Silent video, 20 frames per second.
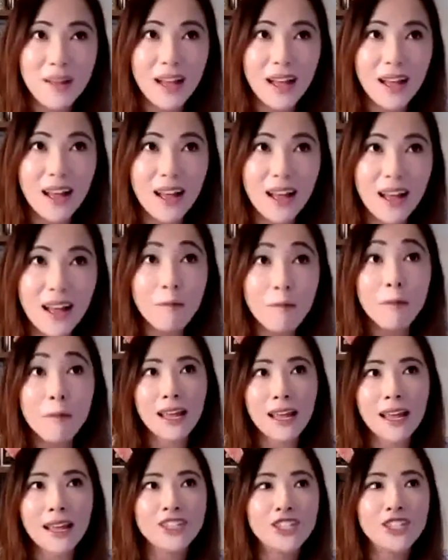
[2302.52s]
in
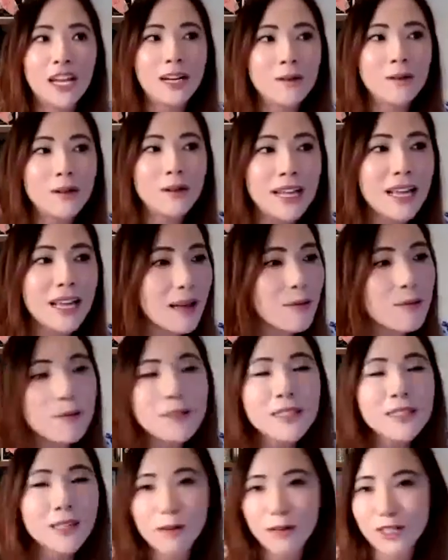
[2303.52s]
general, like, was the
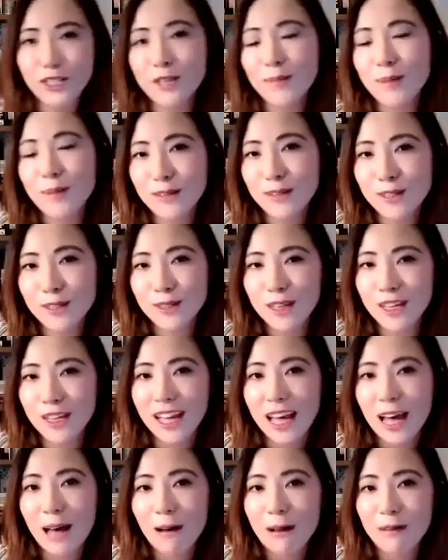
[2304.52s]
question about, do you think
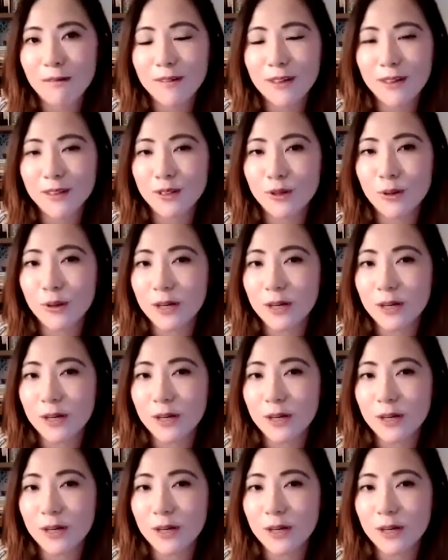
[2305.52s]
how I feel toward?